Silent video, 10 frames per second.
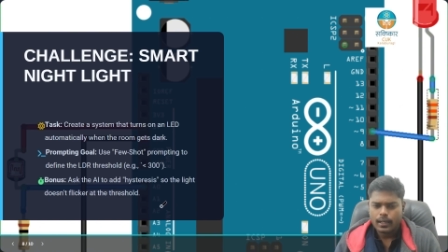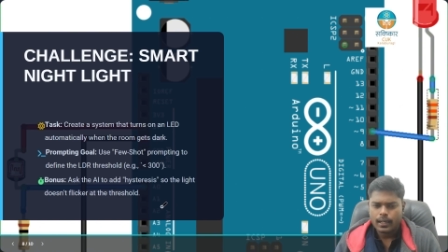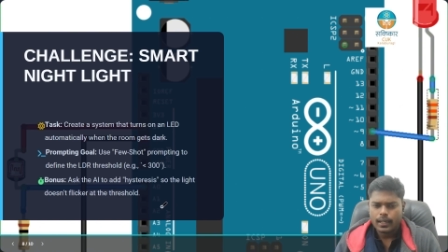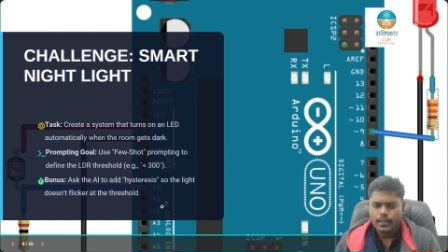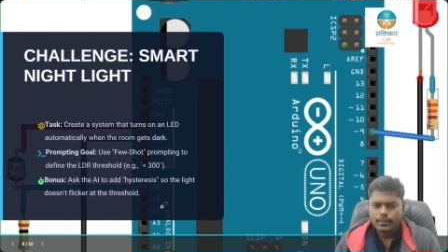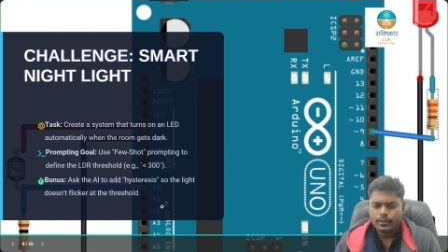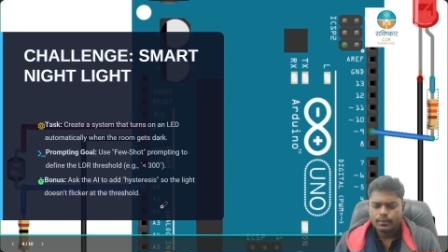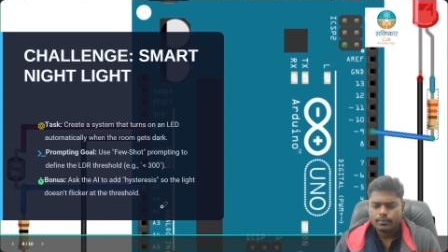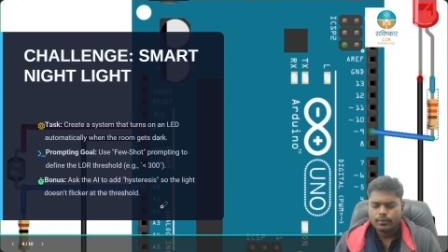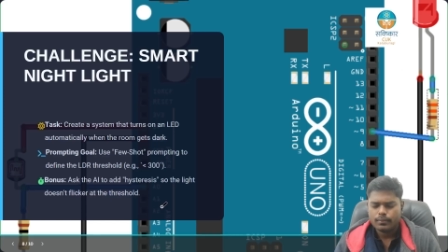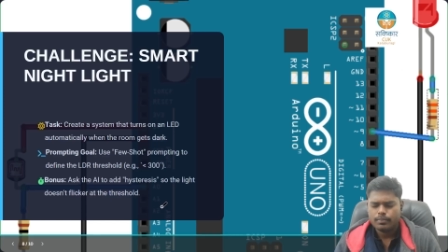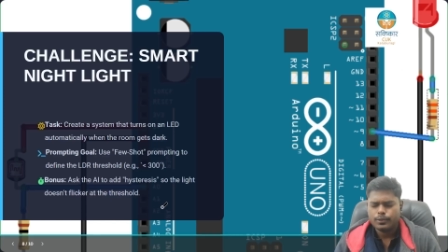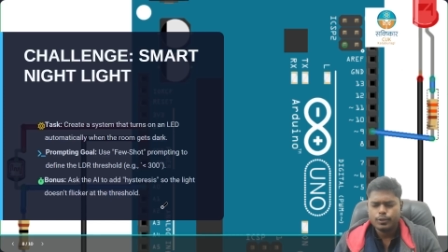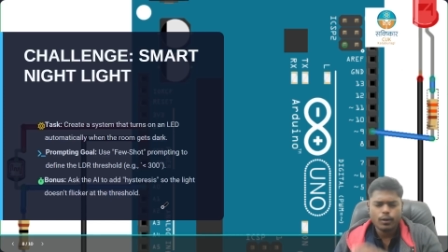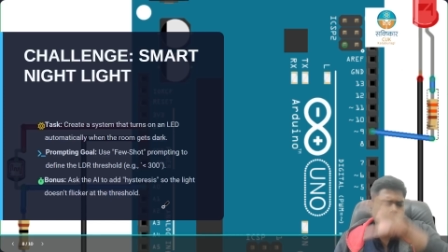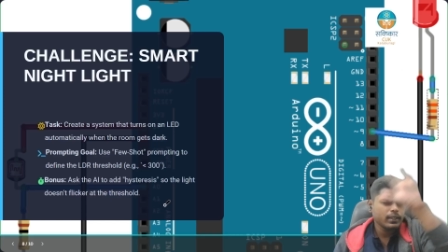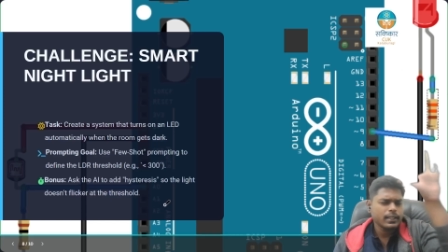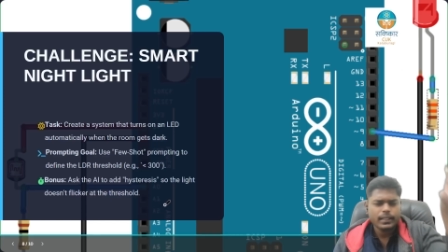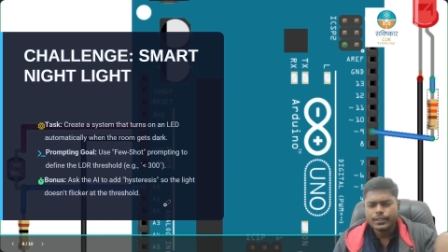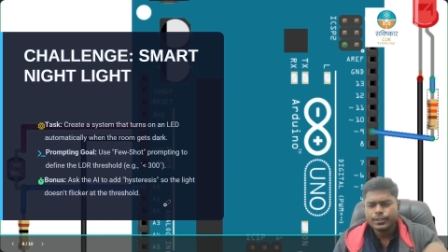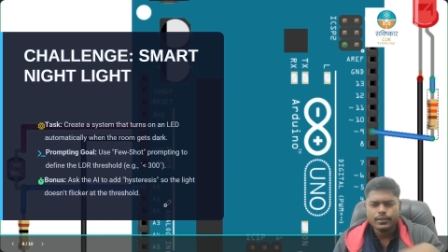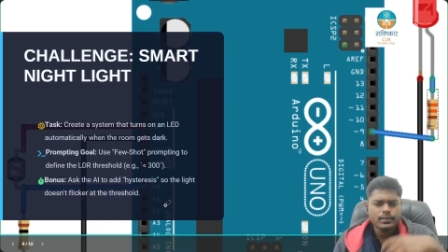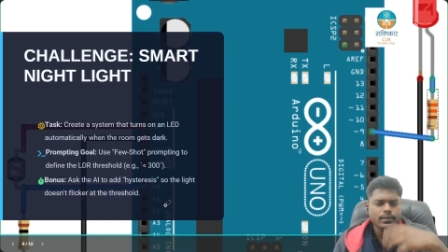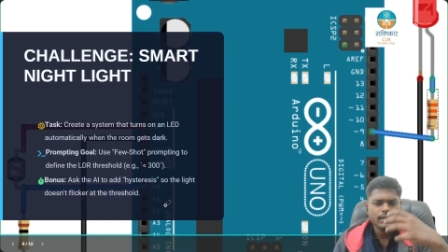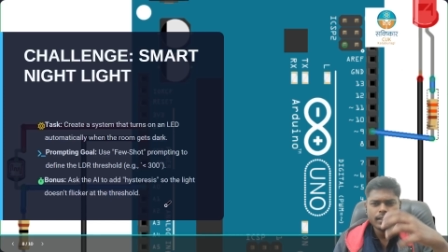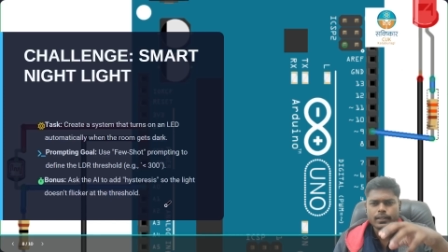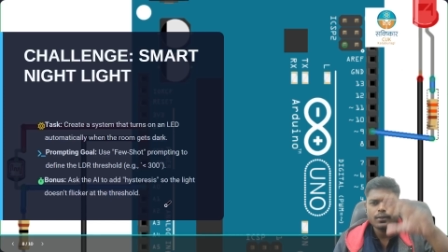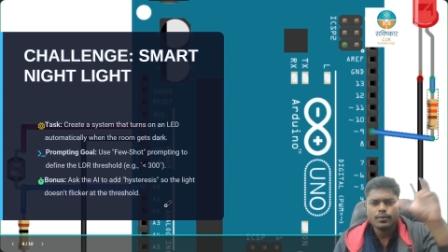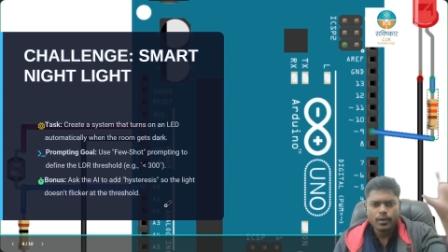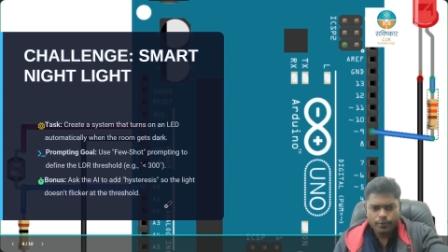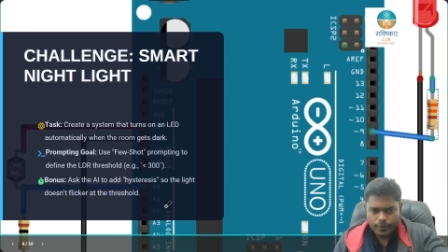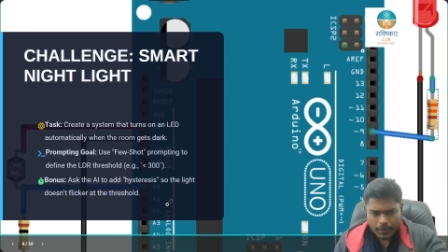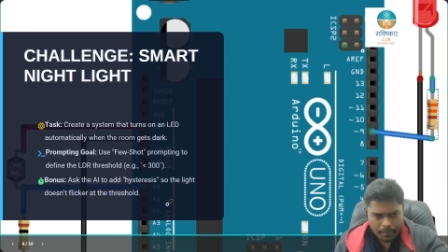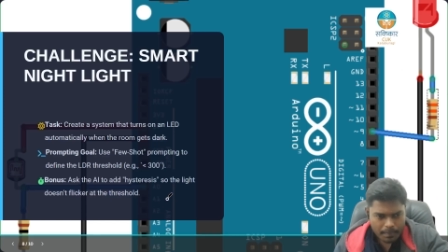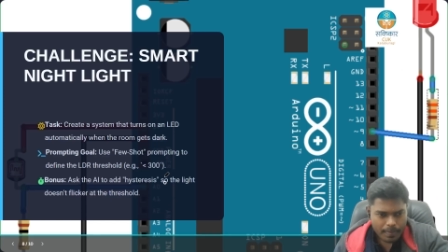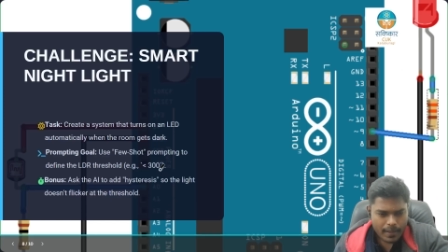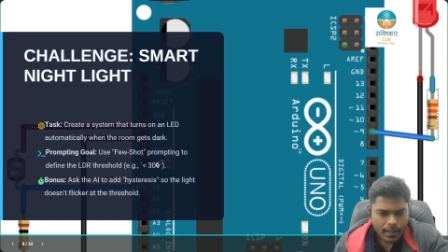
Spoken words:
and draw the connections in the workflow.